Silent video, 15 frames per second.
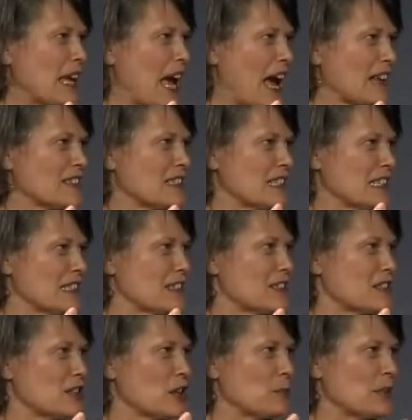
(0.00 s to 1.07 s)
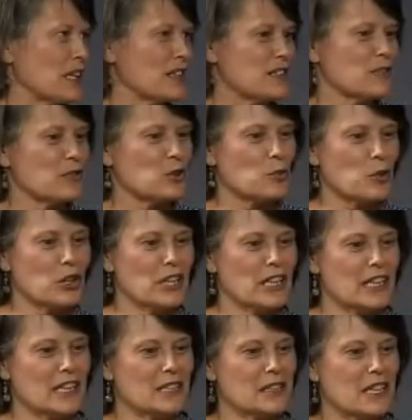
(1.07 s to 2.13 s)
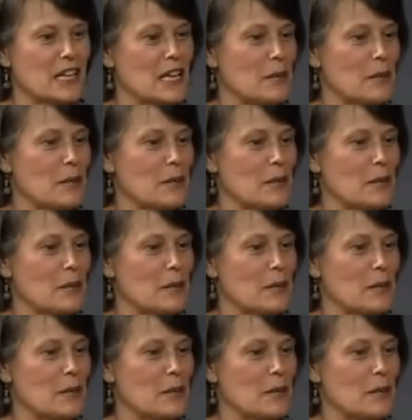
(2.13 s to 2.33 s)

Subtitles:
accidents, you know, because if you're working in